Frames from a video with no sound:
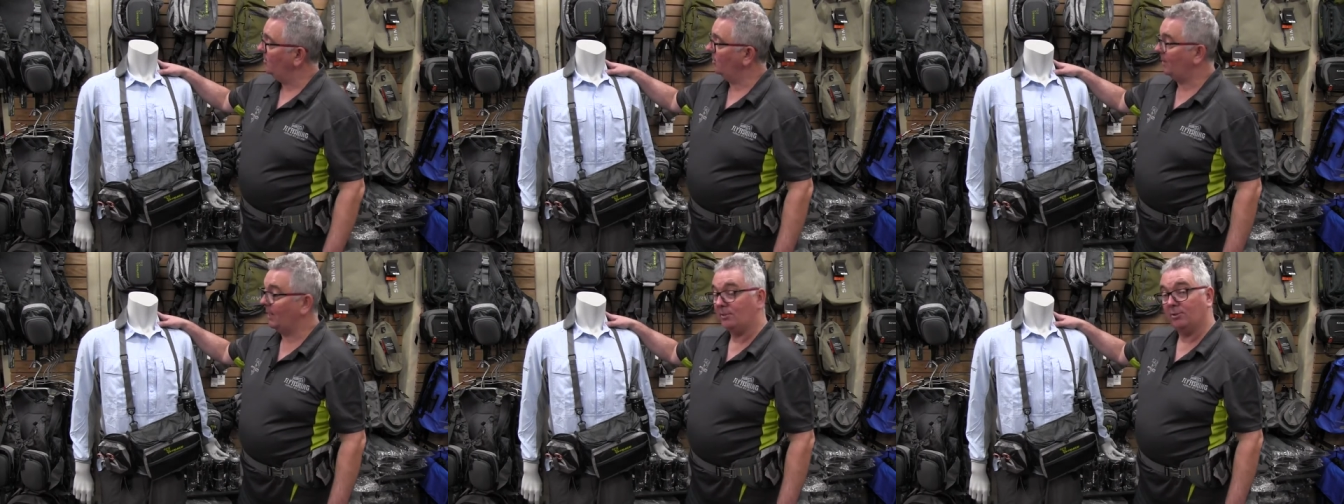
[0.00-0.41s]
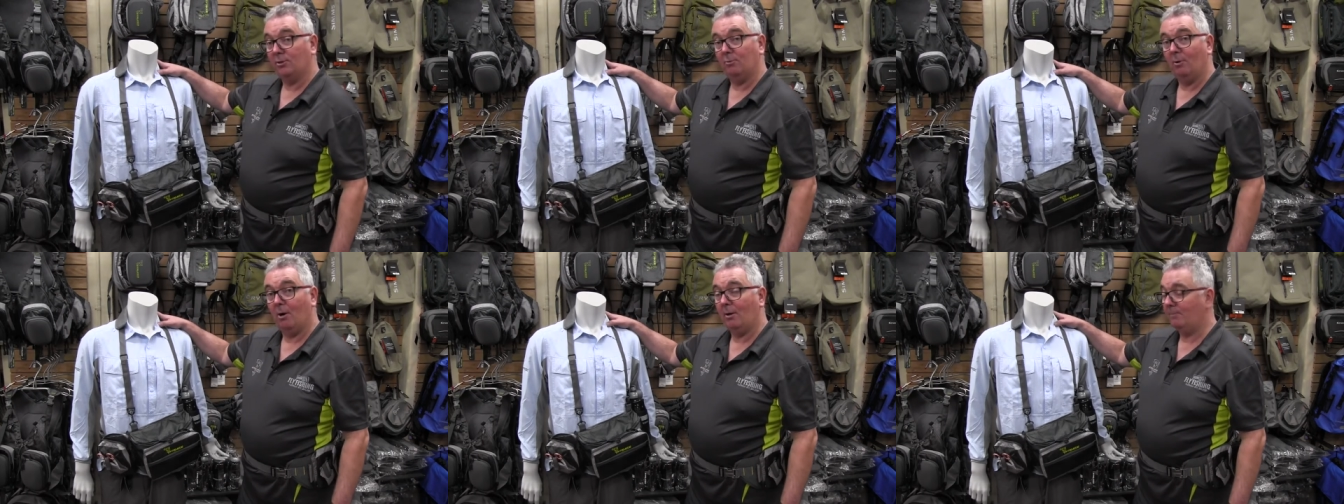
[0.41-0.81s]
not get
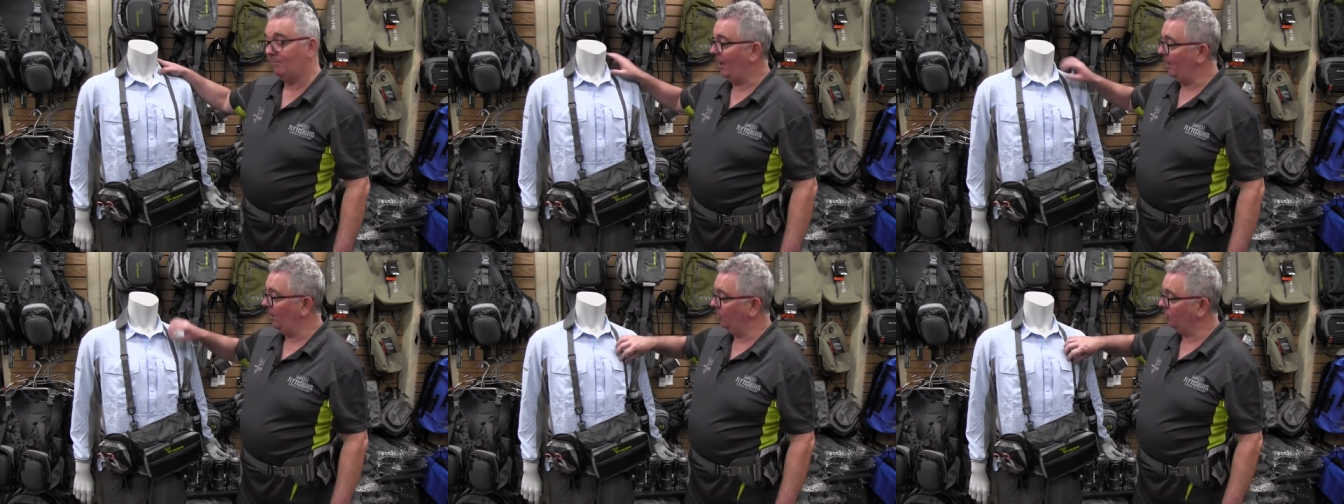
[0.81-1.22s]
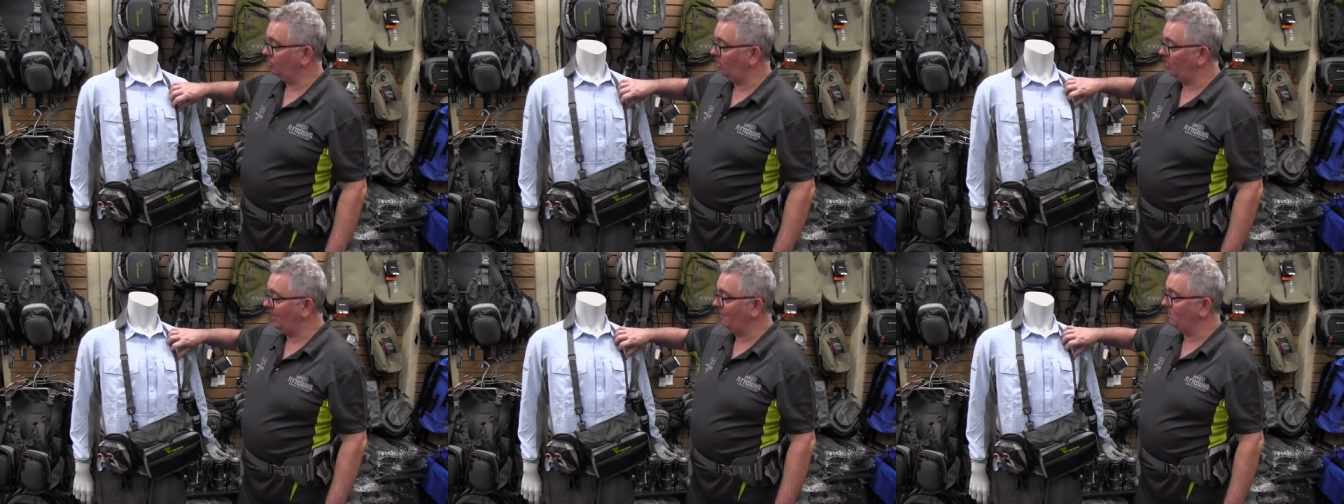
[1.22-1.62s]
too hot. And it
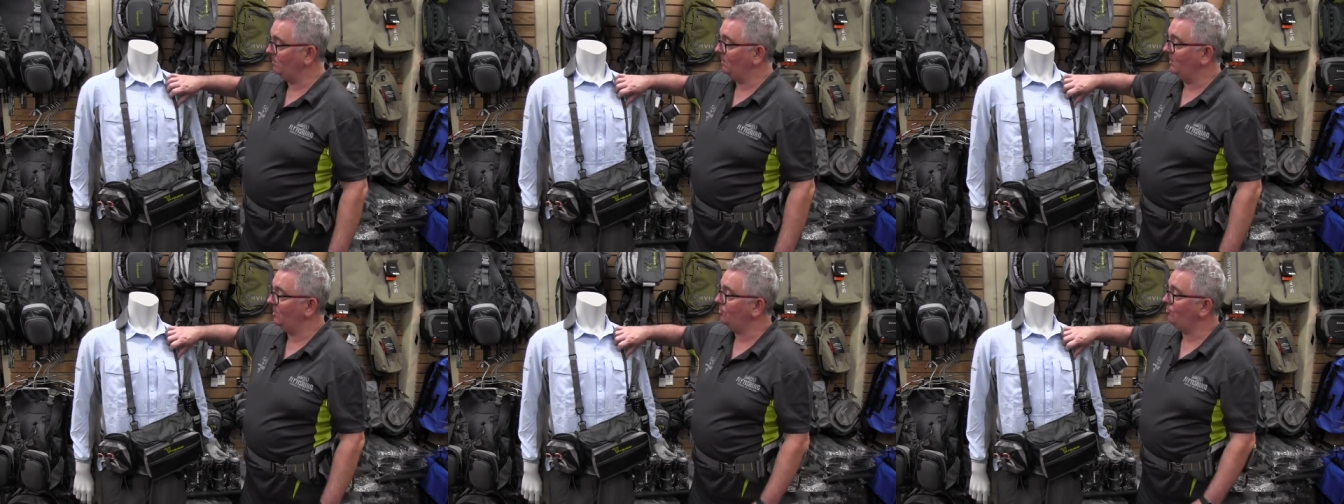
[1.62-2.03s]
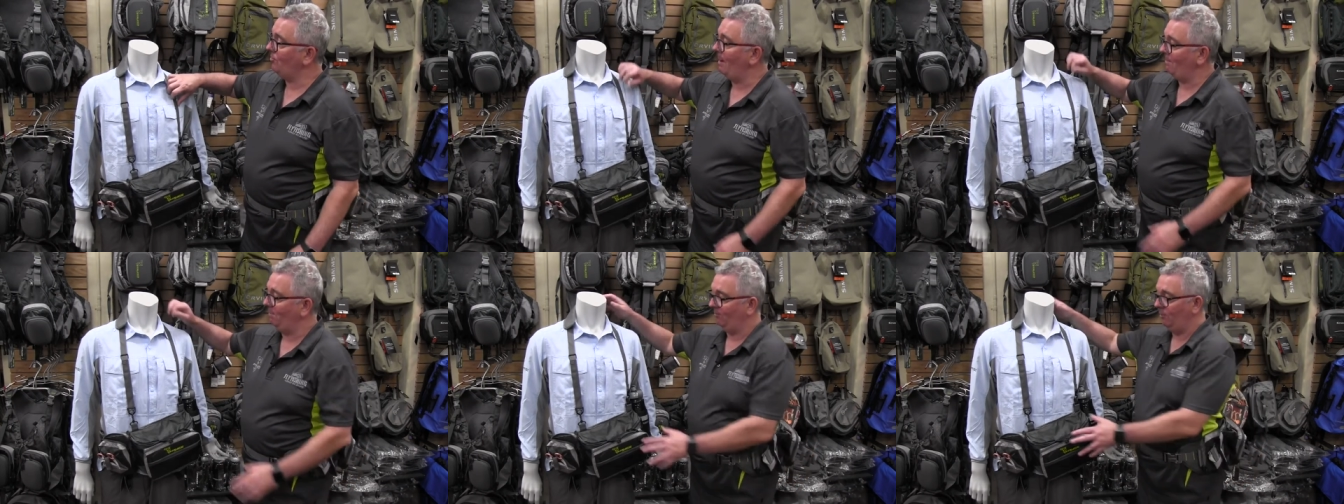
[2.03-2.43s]
also comes with a
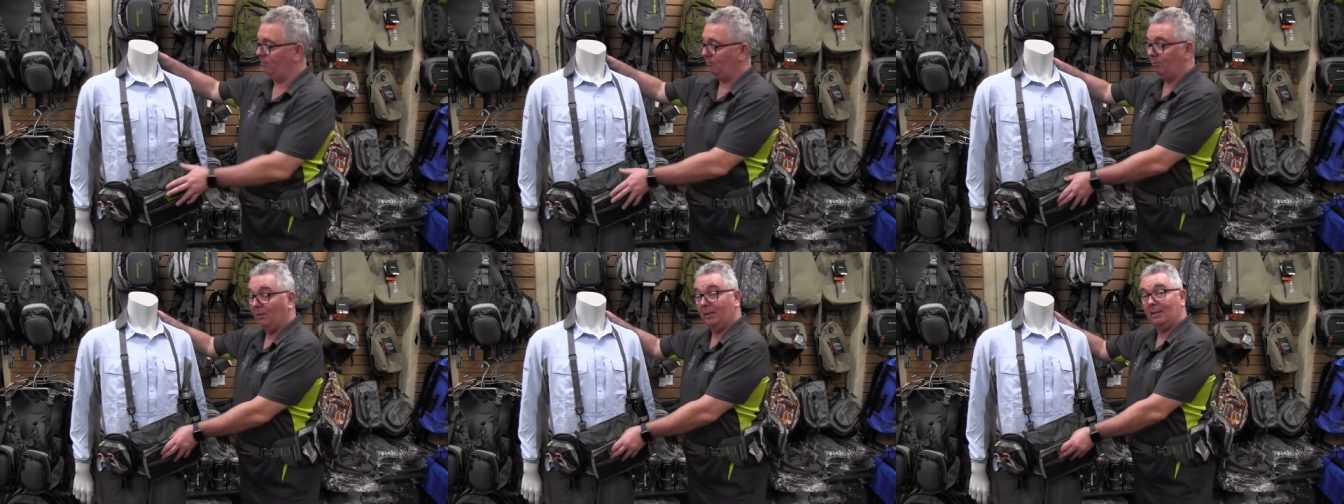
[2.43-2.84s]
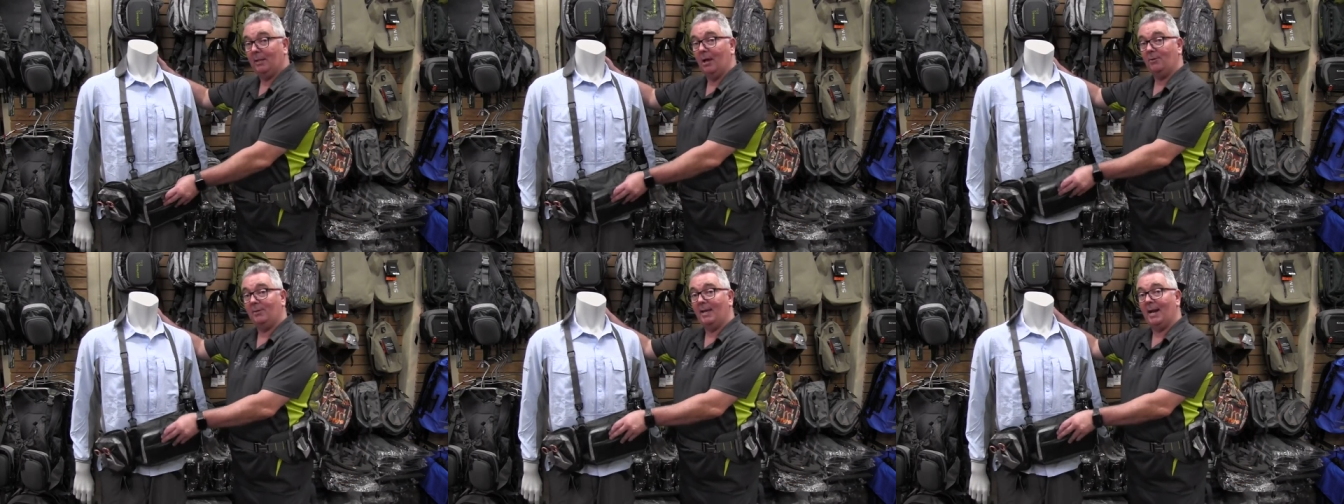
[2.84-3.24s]
strap. If you really
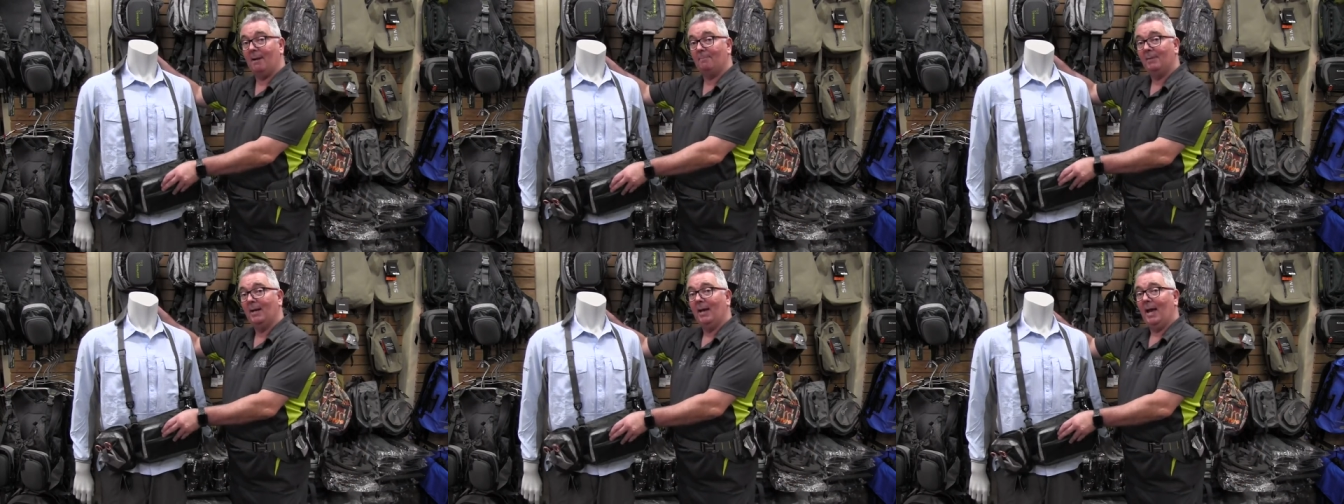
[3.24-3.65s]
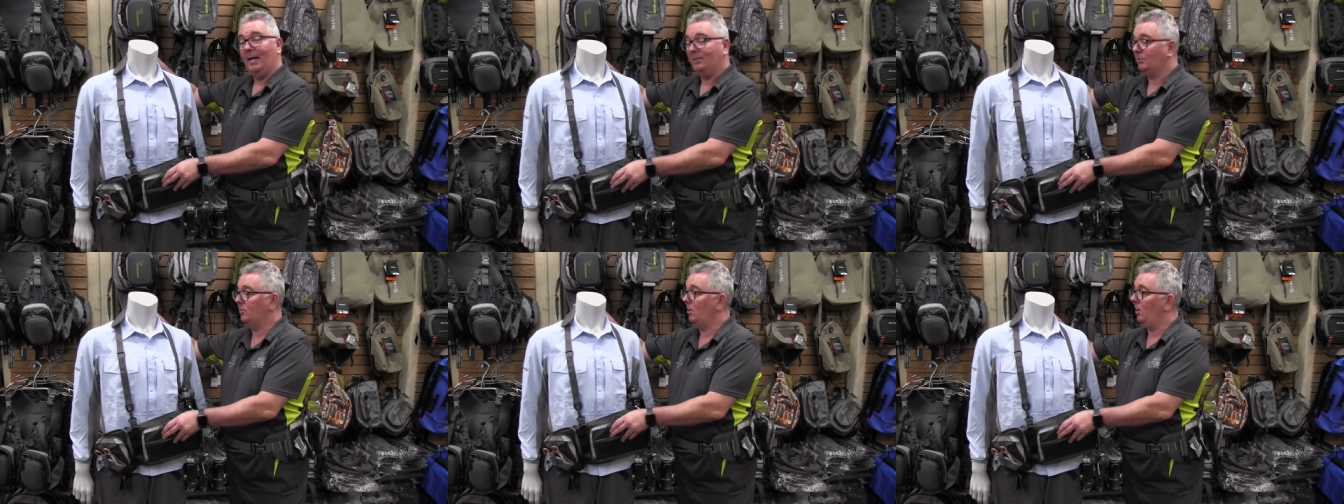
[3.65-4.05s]
load that up,
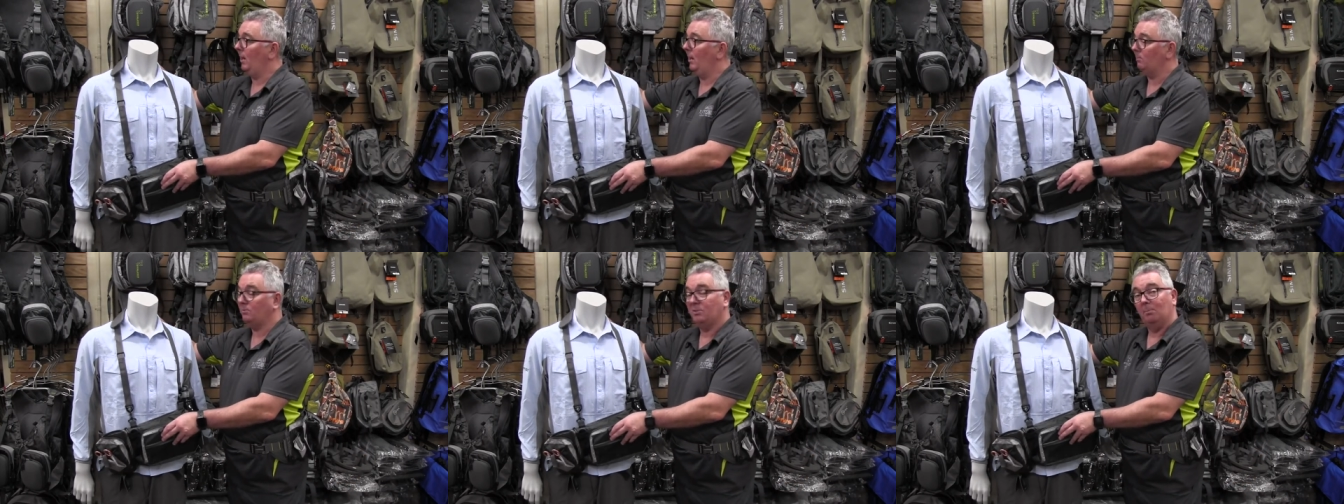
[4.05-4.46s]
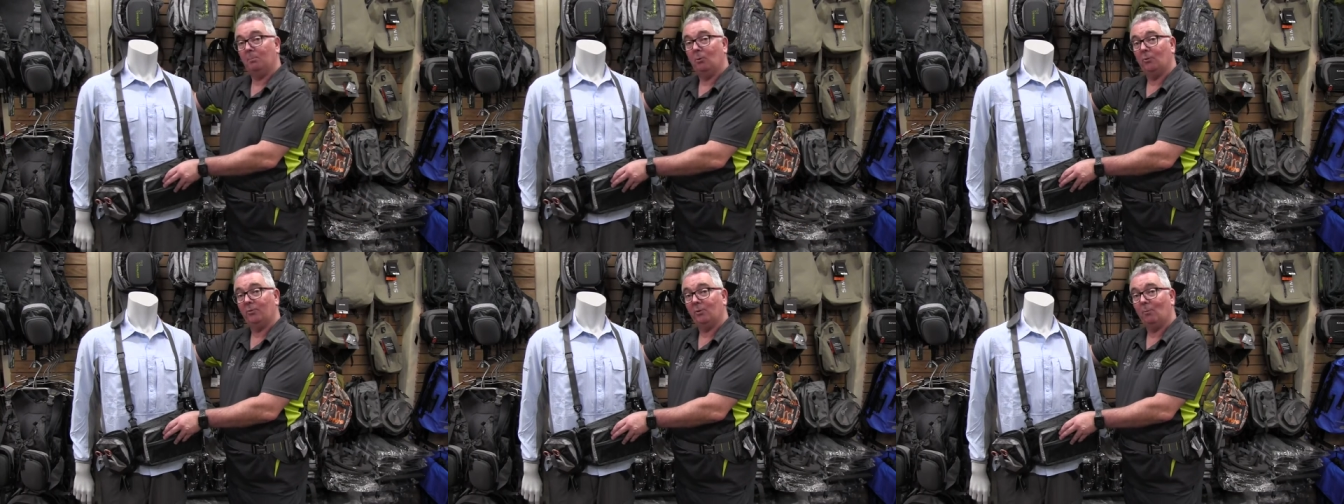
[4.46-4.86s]
it helps
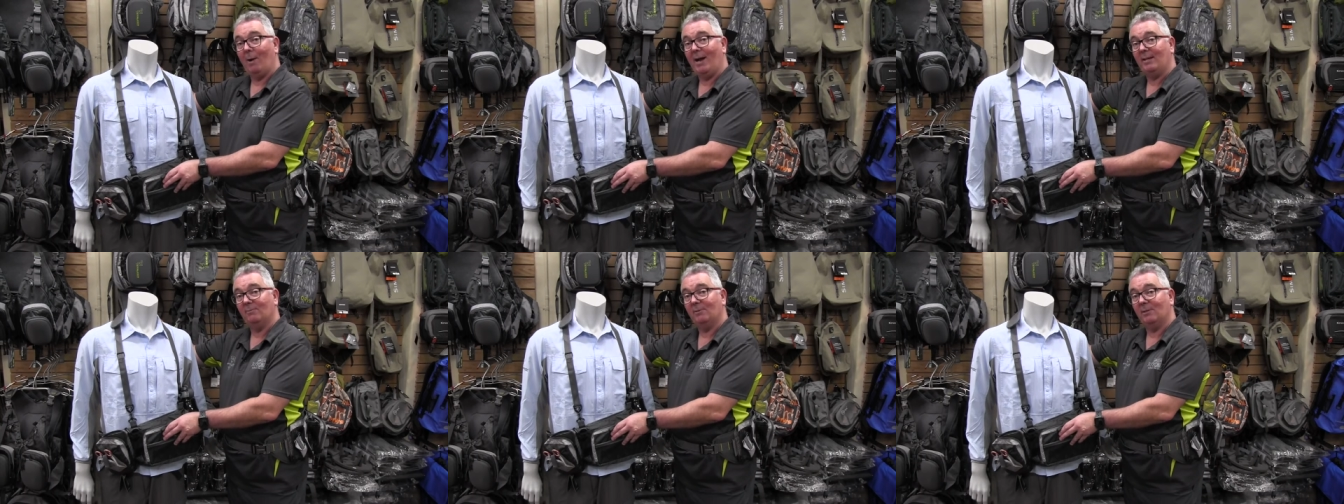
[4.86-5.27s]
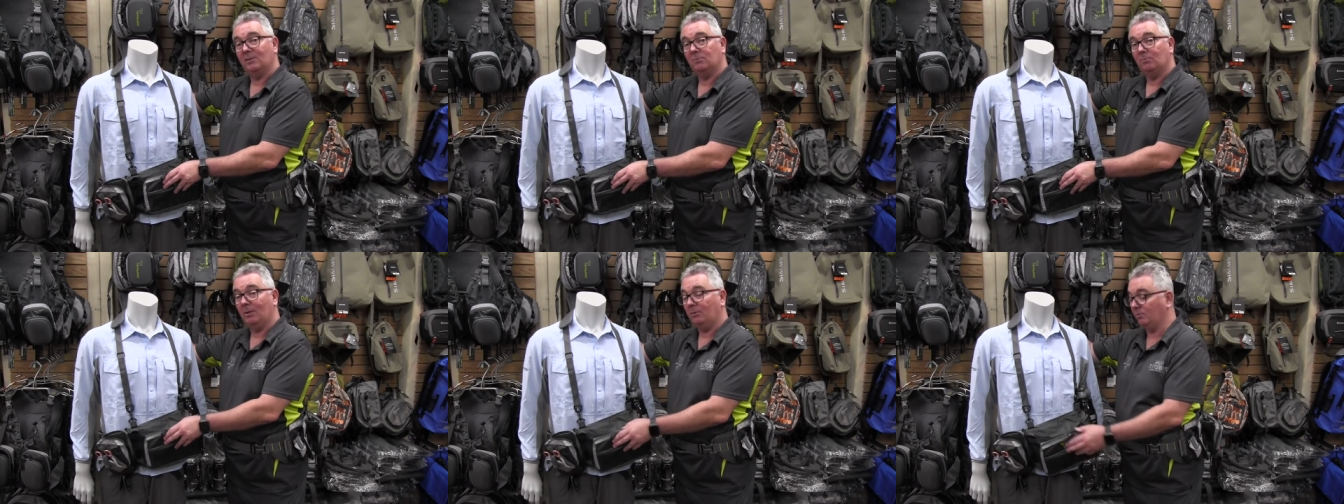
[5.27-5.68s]
support the weight of it
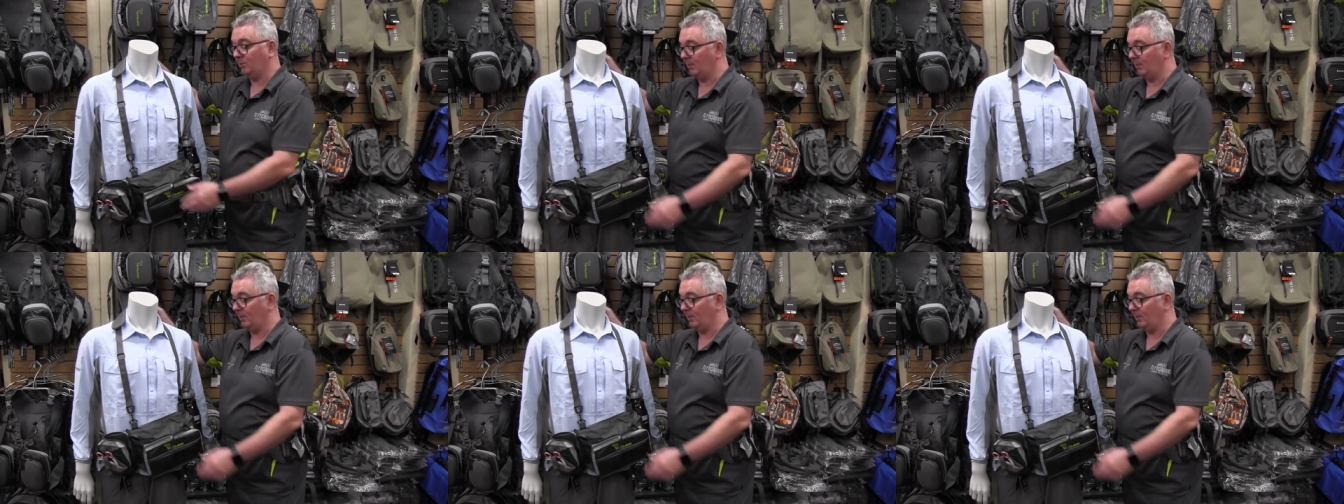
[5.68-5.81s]
as well.